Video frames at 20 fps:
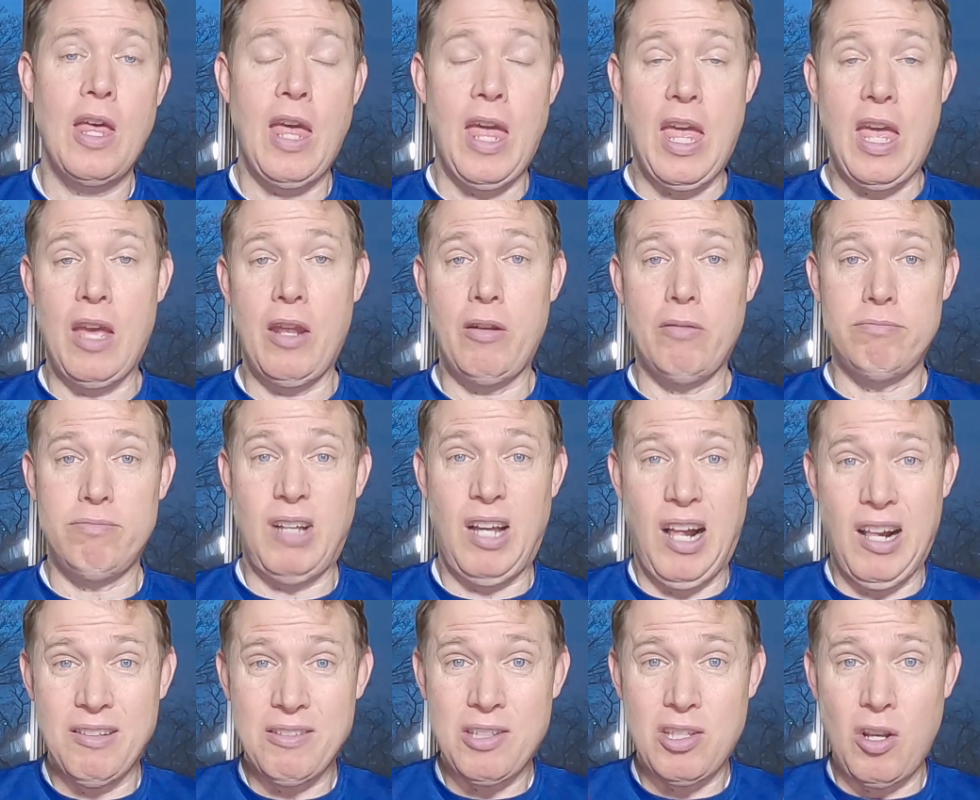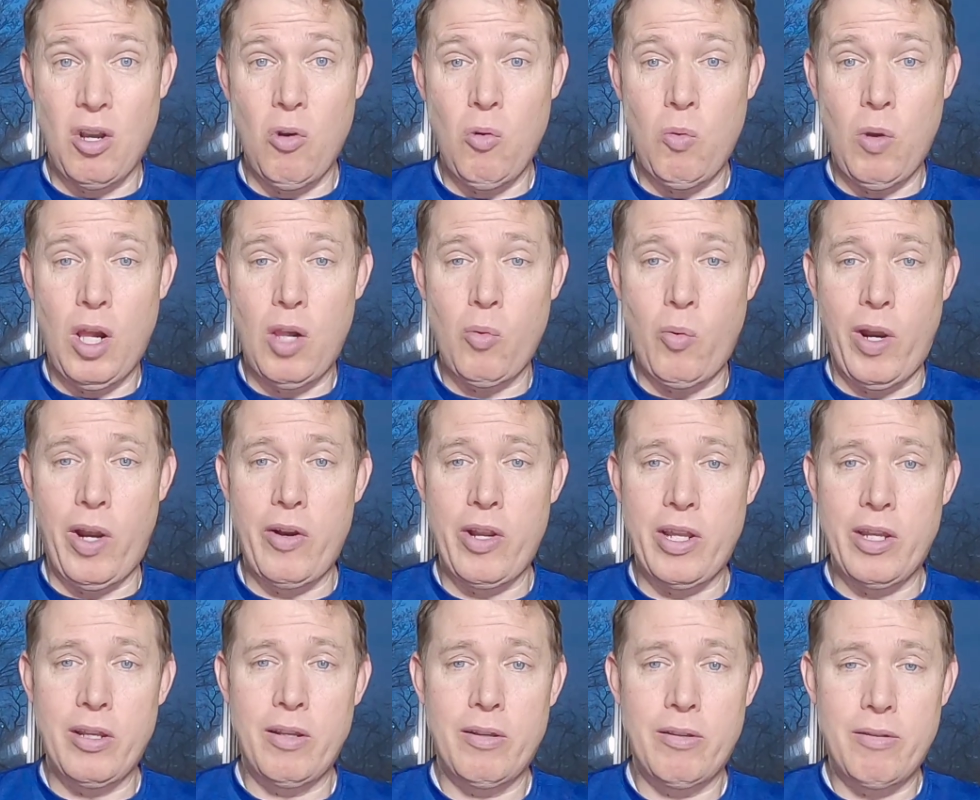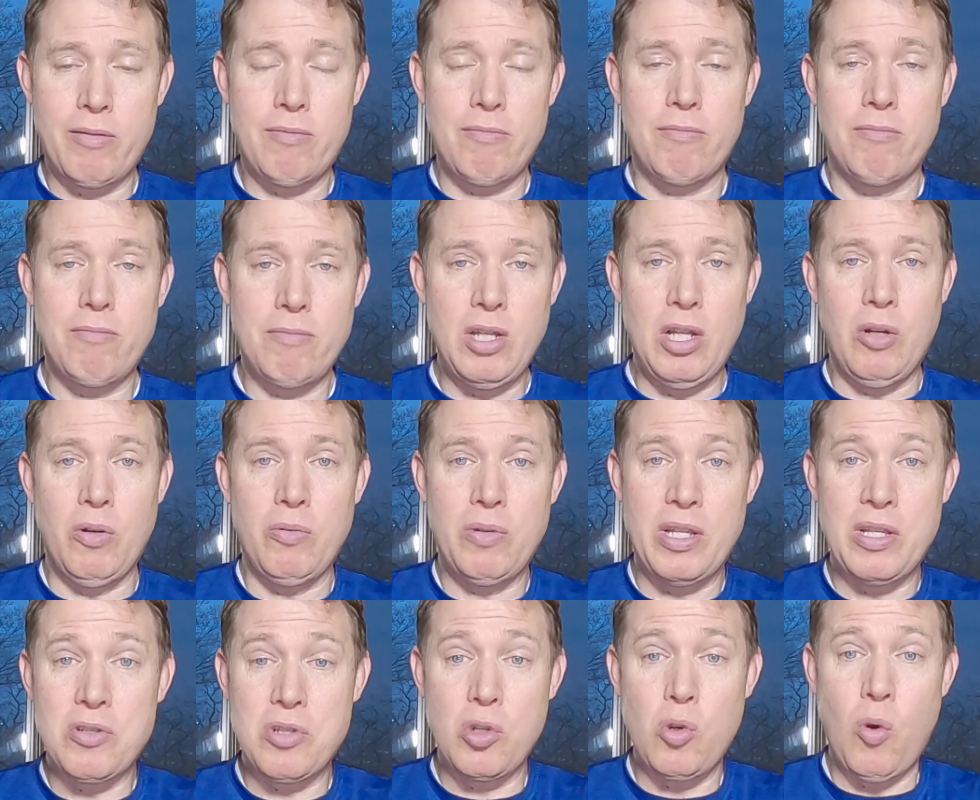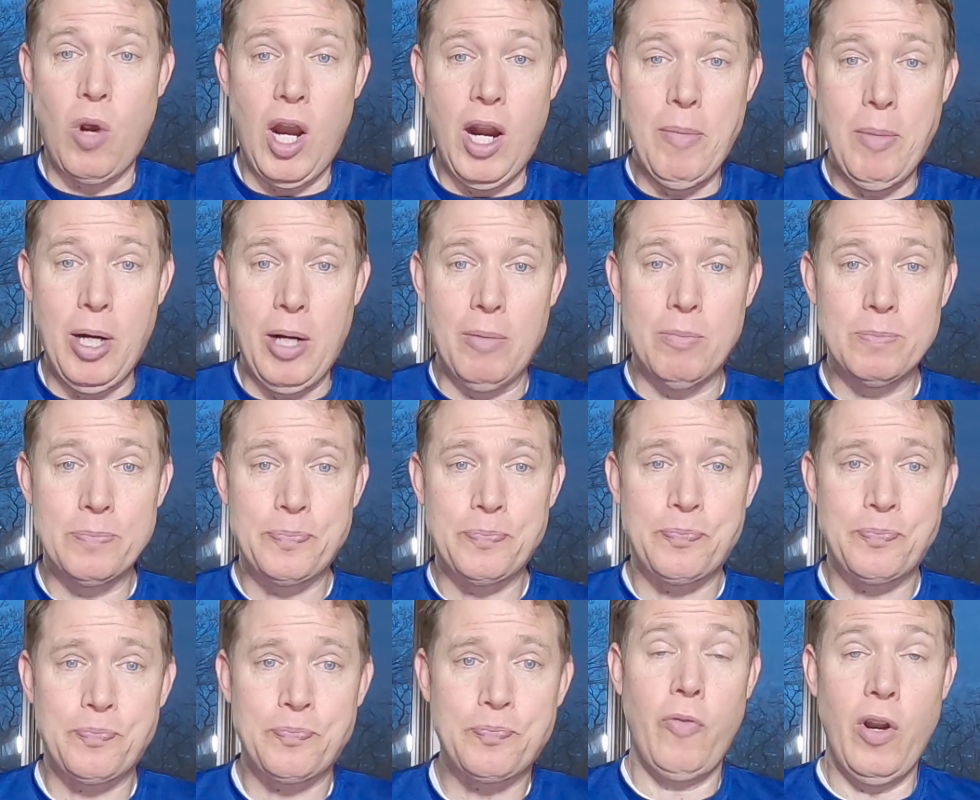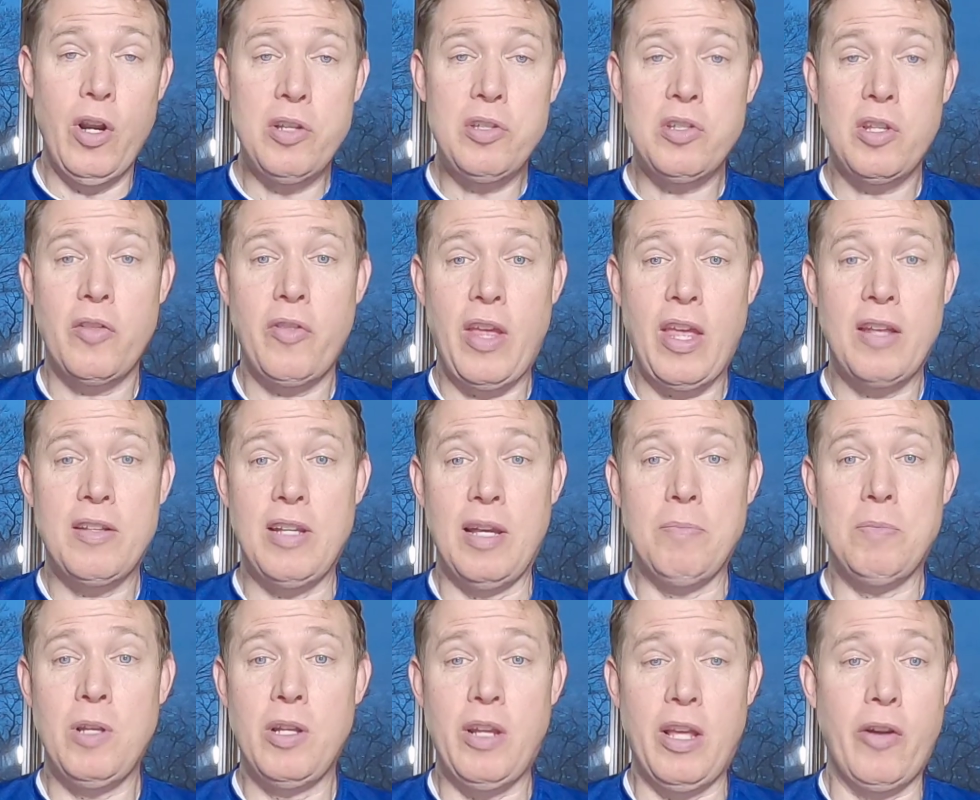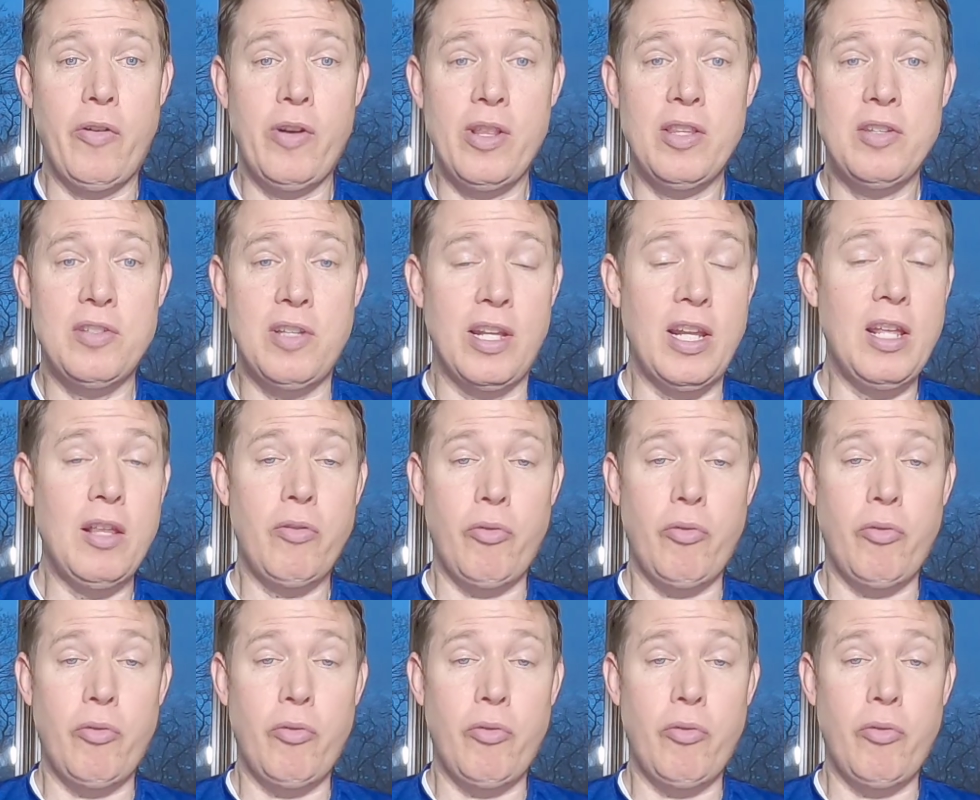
and also while wearing his new armor. First, they attempted entering the city